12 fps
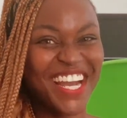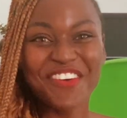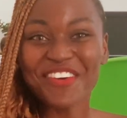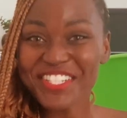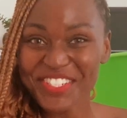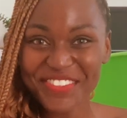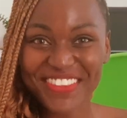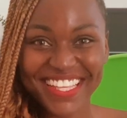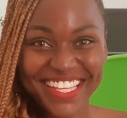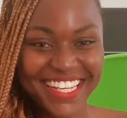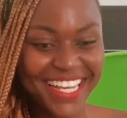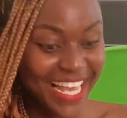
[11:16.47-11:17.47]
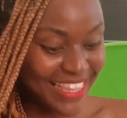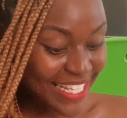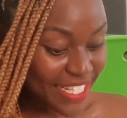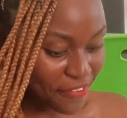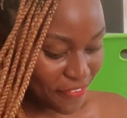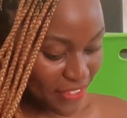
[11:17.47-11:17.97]
What do you think? I
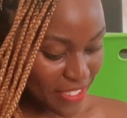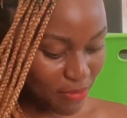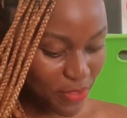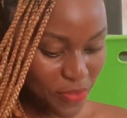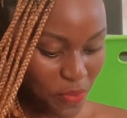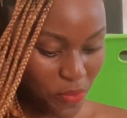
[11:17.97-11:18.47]
think it fits me so